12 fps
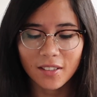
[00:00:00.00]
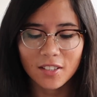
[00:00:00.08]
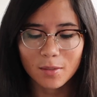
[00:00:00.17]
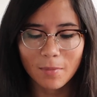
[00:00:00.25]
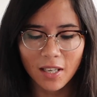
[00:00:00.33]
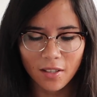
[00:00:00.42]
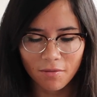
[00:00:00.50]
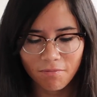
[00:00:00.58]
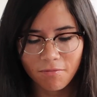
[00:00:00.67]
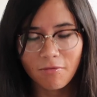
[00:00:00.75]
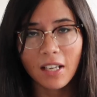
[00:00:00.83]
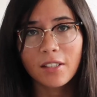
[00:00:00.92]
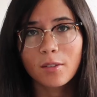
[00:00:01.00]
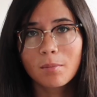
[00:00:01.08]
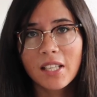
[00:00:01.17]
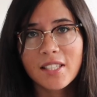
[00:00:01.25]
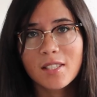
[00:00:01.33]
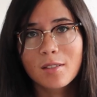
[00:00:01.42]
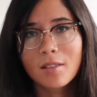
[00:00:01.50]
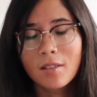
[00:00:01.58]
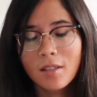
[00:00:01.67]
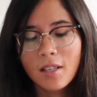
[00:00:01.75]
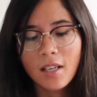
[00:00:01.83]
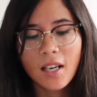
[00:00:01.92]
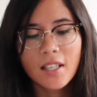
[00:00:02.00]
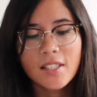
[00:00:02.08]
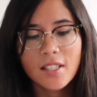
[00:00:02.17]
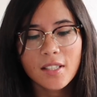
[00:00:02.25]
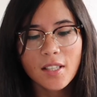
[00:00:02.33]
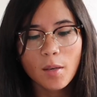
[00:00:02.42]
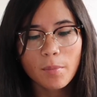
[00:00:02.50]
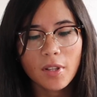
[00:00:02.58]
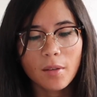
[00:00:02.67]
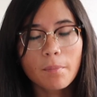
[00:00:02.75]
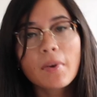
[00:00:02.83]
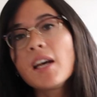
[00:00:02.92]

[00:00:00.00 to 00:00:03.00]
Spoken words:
I just made a random list and didn't number them.